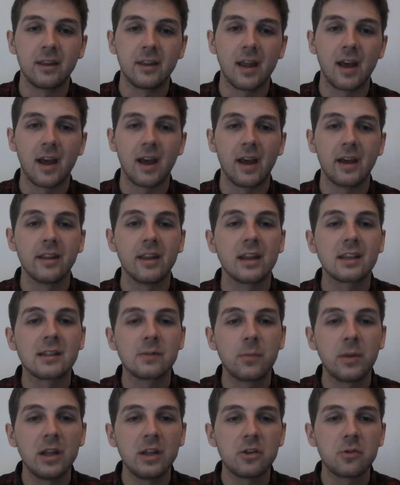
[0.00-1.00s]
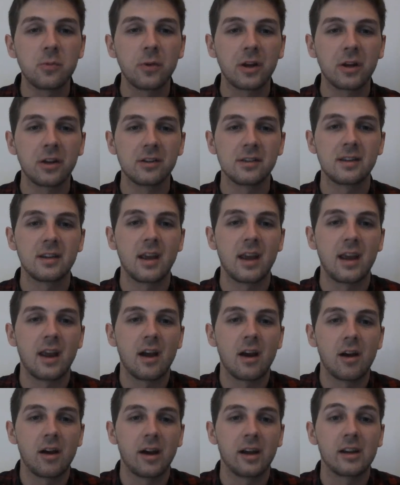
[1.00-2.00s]
in their speech, because they
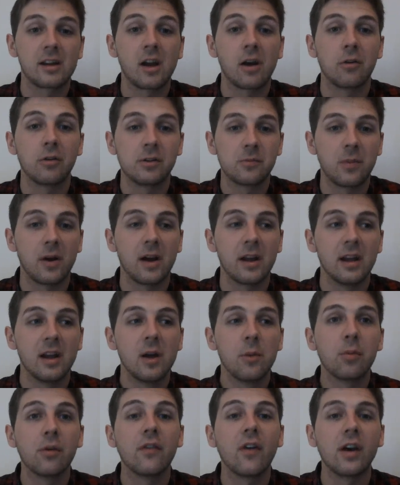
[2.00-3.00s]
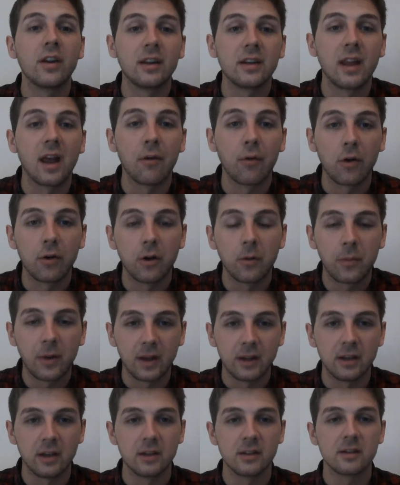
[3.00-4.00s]
are encouraged by providing their own
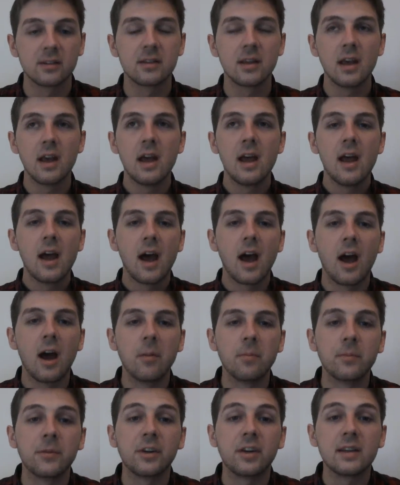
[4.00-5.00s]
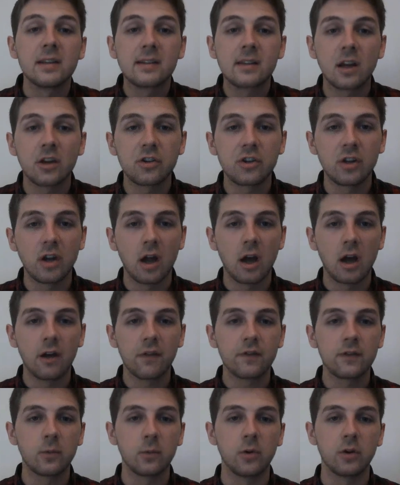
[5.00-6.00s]
opinions. The discussion
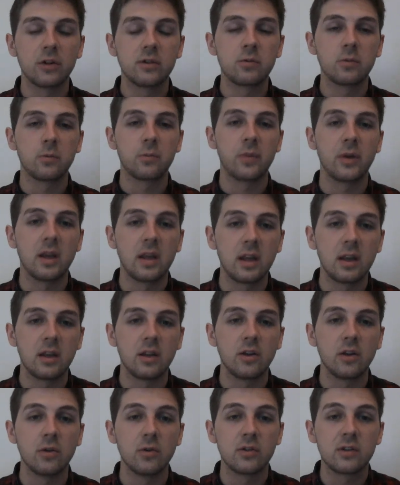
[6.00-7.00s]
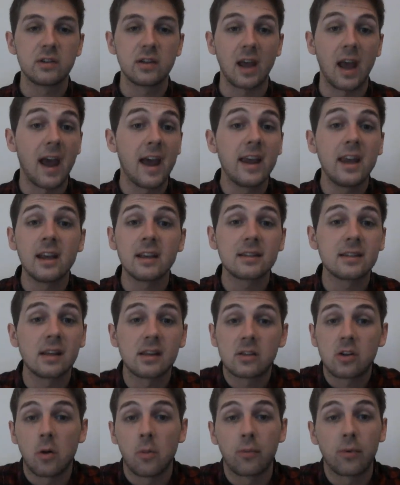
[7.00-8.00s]
afterwards would be used to
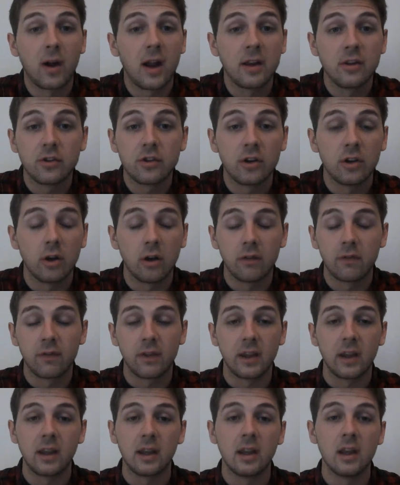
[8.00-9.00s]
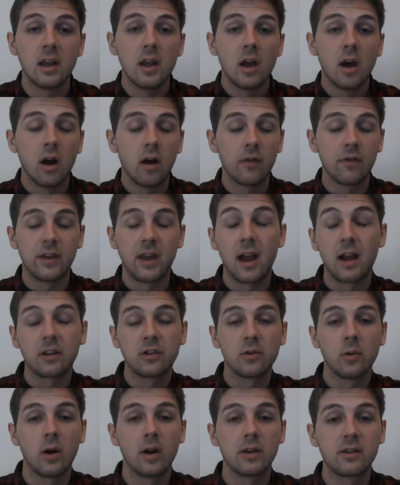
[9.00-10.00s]
assess comprehension of the
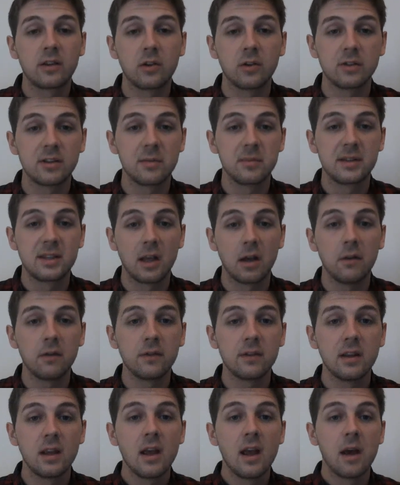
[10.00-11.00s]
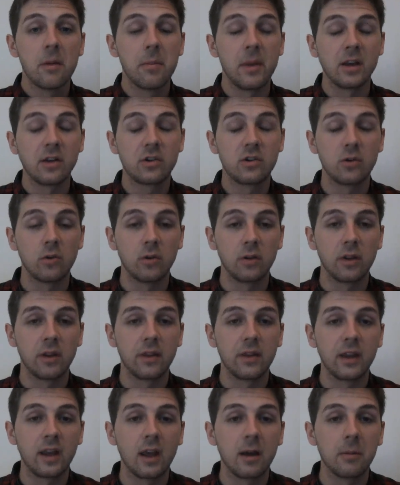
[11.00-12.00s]
actual articles themselves, make sure
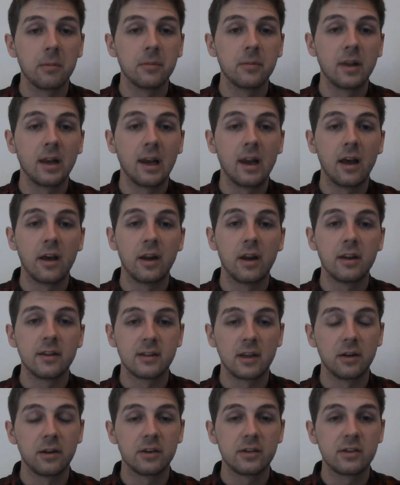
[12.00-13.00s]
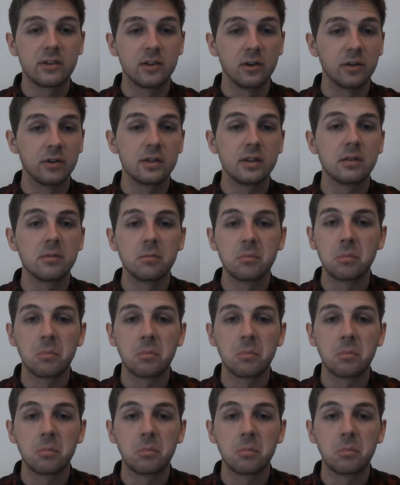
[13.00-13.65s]
that the learner has understood